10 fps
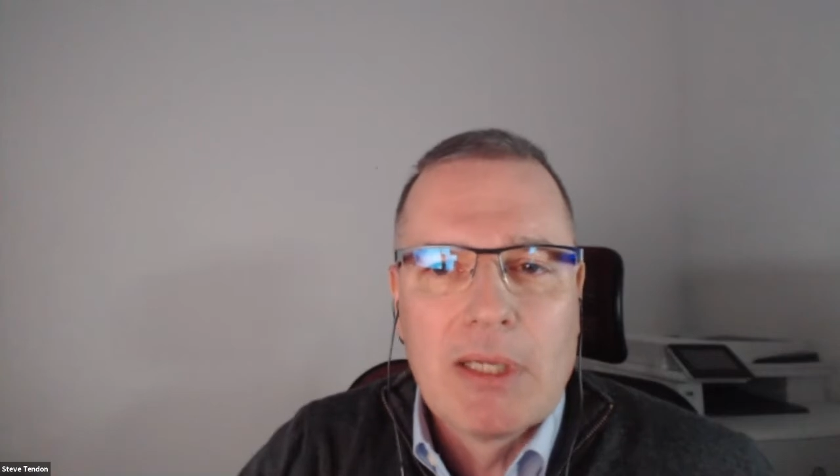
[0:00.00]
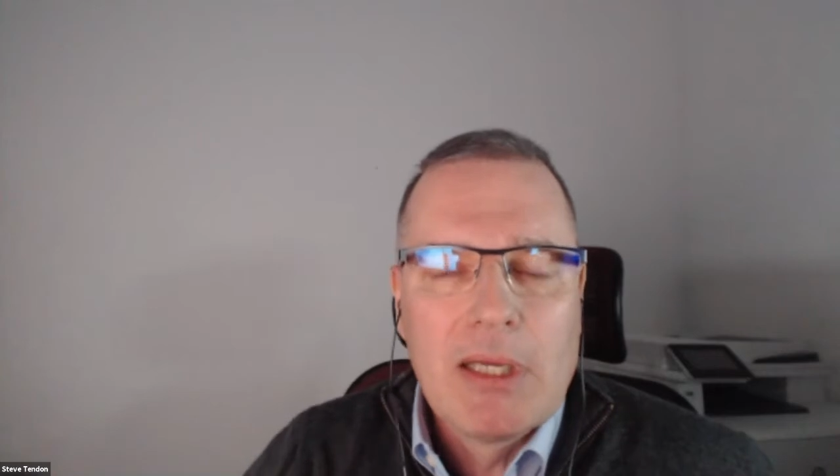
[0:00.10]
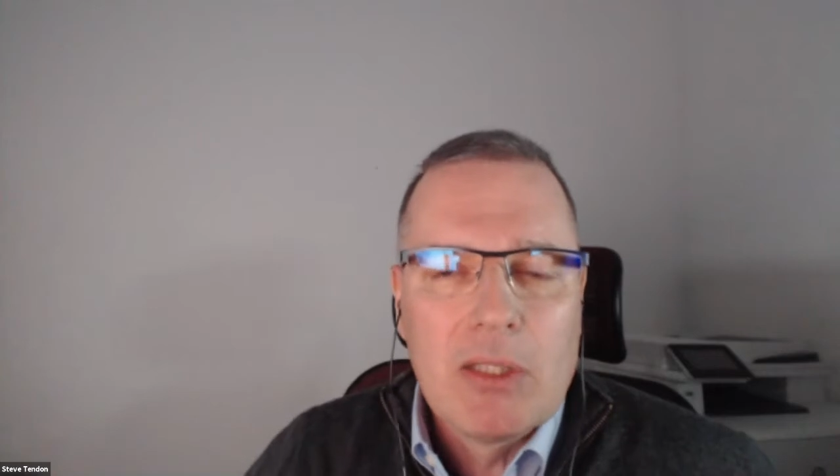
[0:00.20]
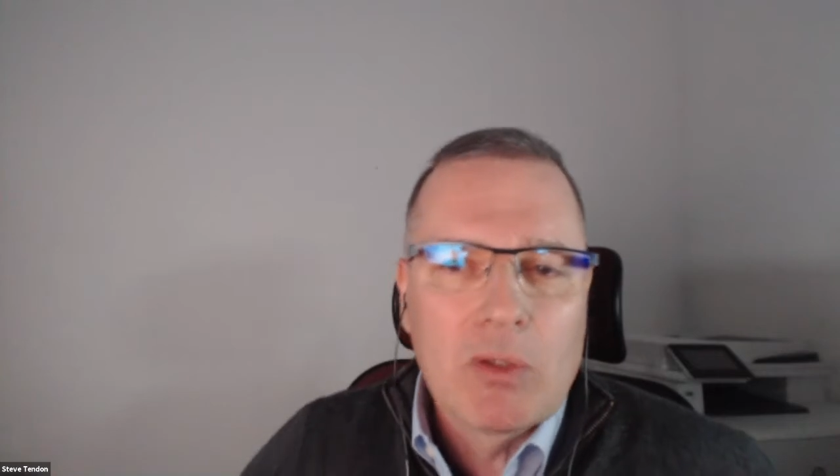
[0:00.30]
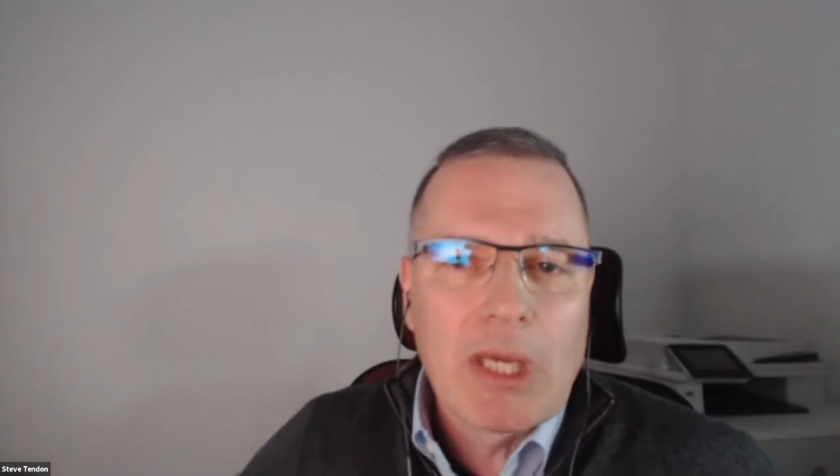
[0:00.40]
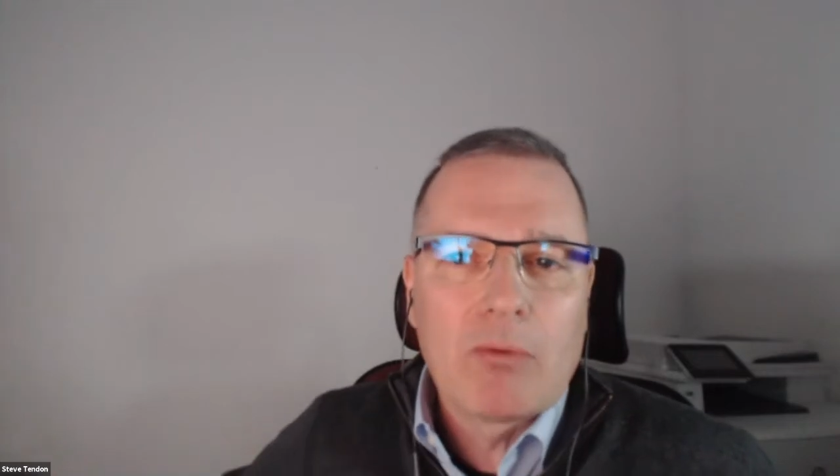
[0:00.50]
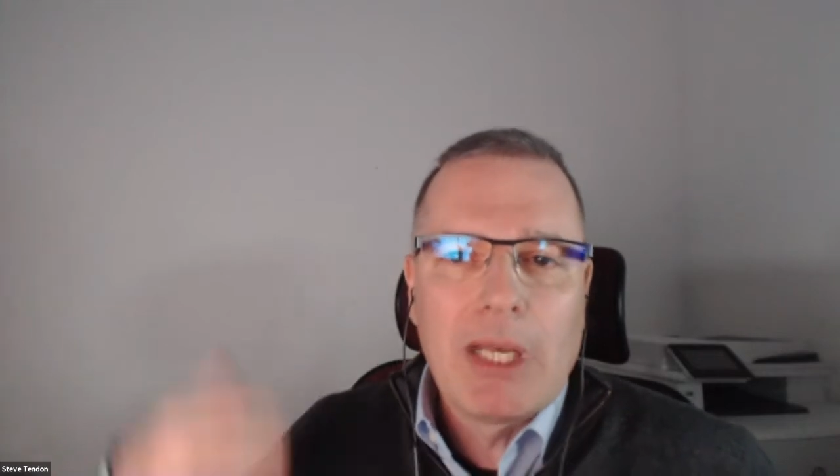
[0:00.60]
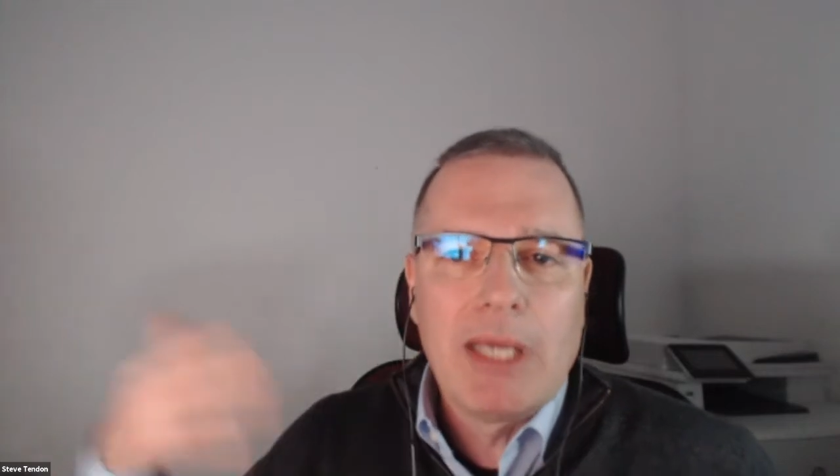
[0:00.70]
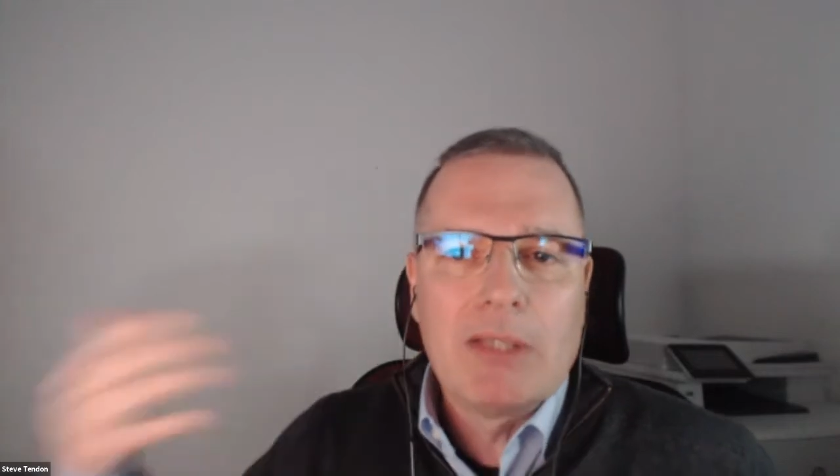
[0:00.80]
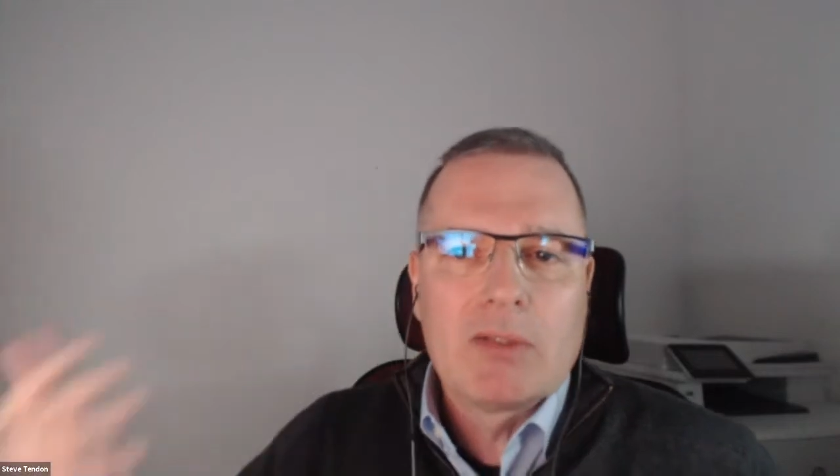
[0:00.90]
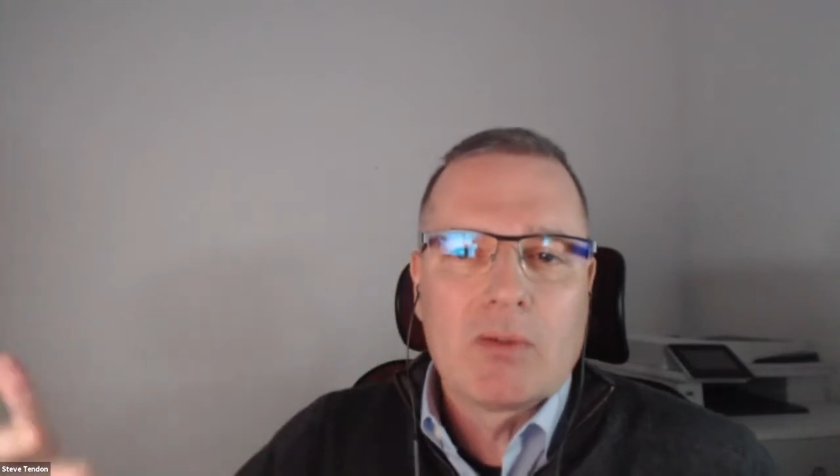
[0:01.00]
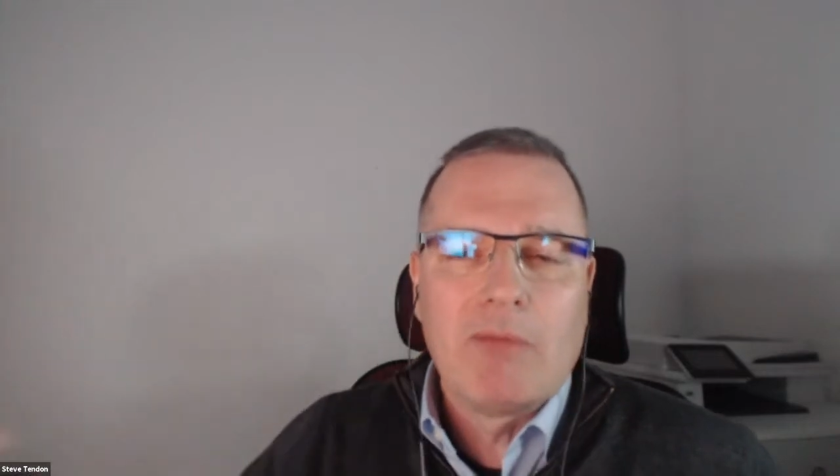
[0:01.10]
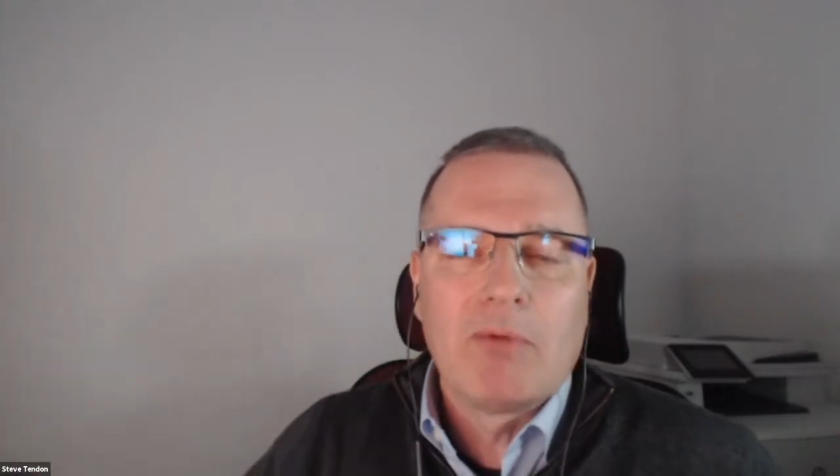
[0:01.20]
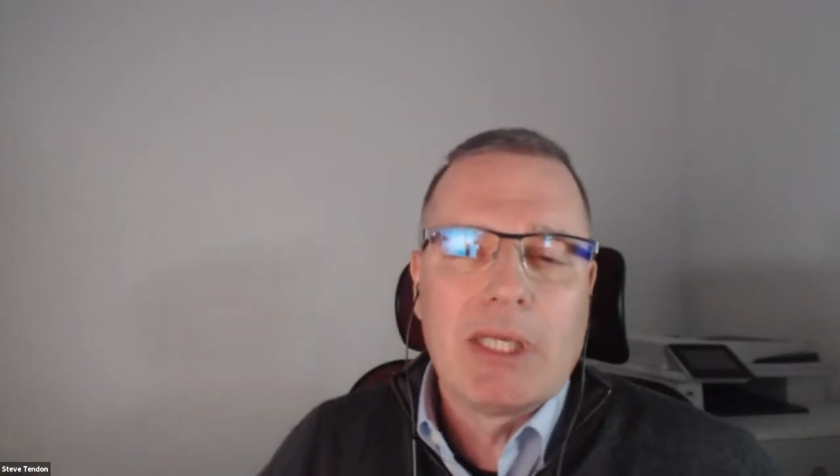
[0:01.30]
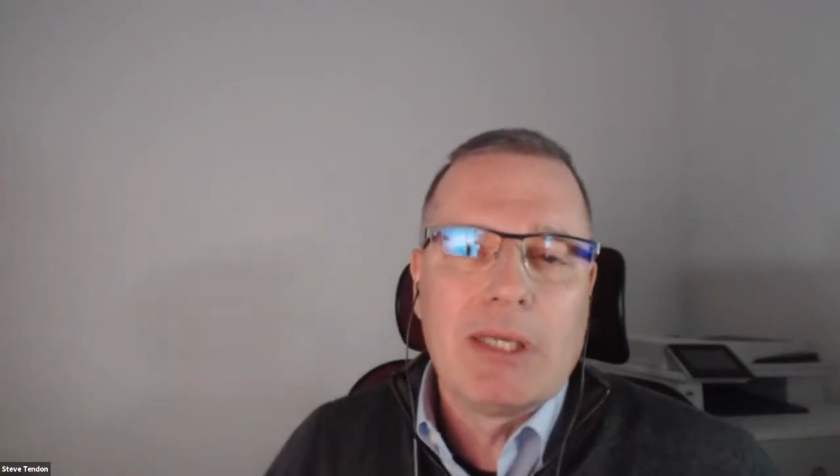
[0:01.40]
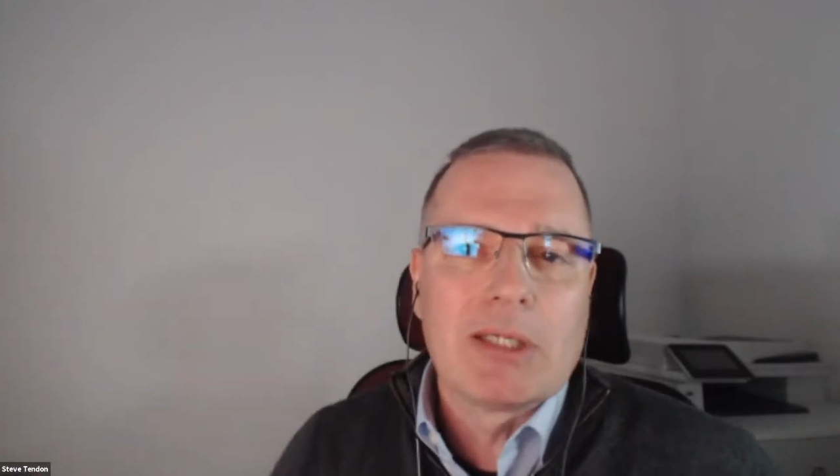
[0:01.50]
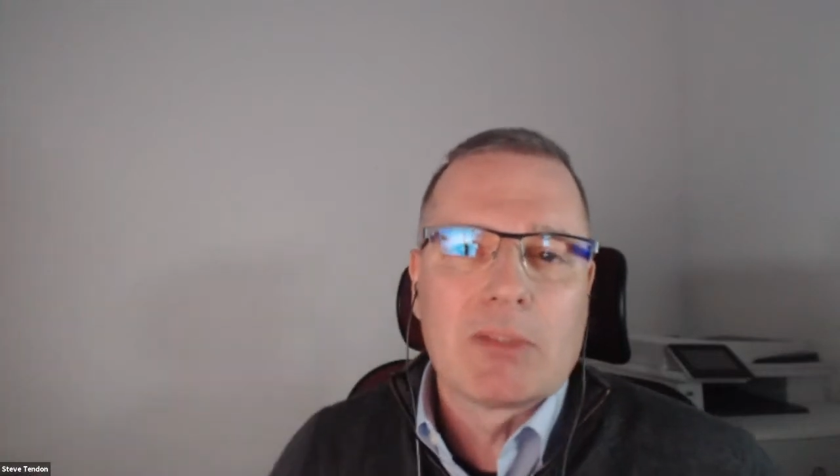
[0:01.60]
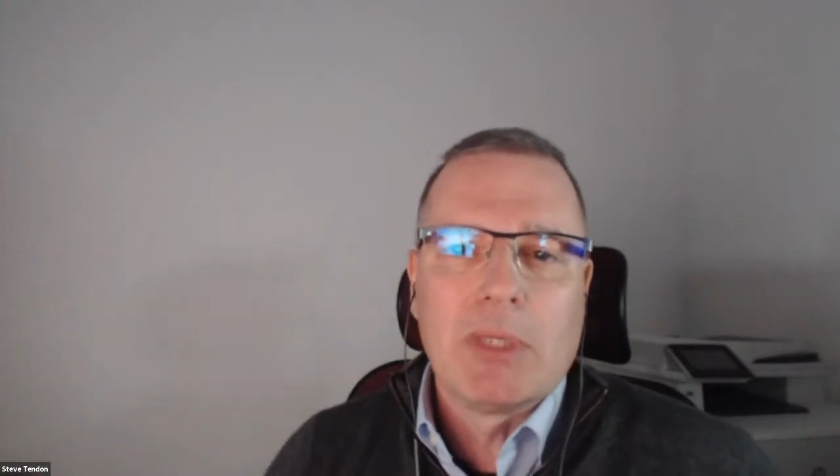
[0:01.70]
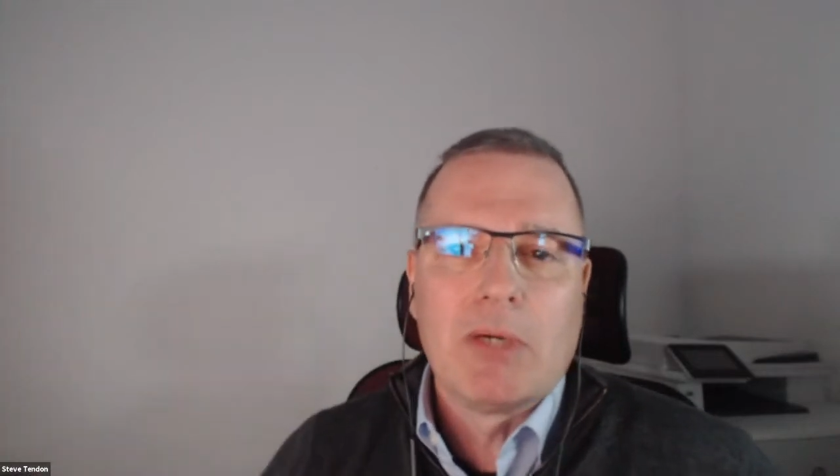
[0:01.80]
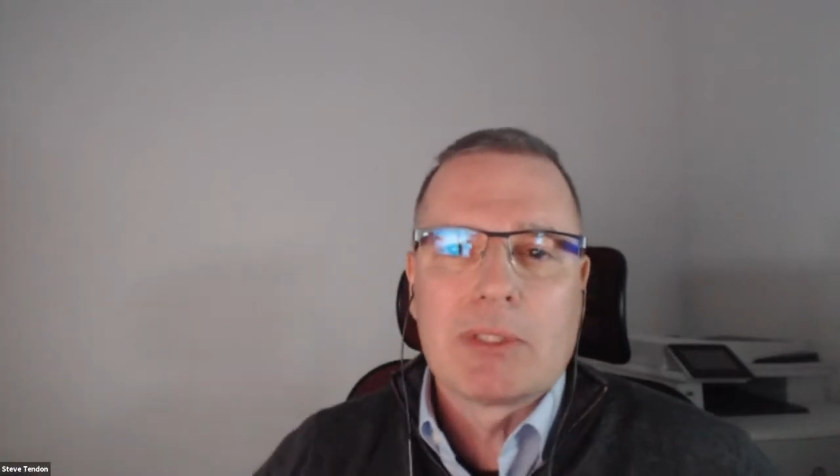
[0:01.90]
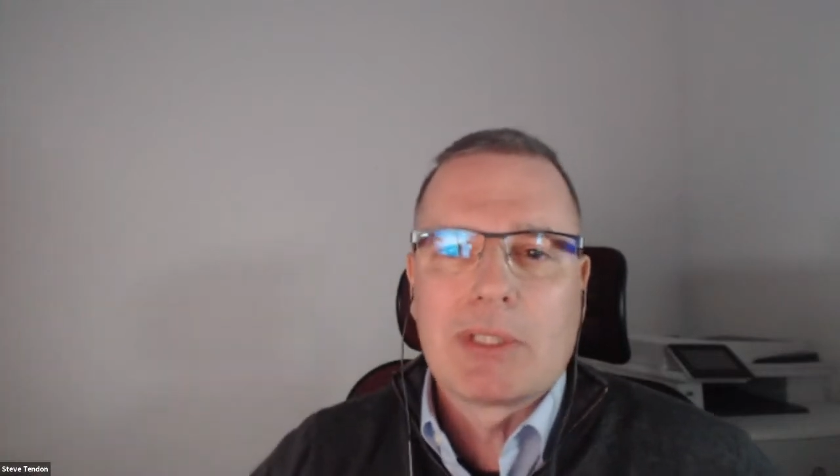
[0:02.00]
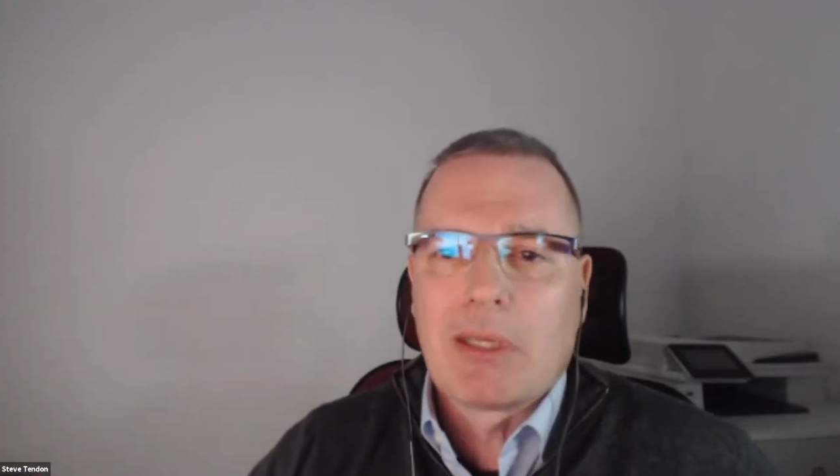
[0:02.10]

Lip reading: you can relate to an everyday experience,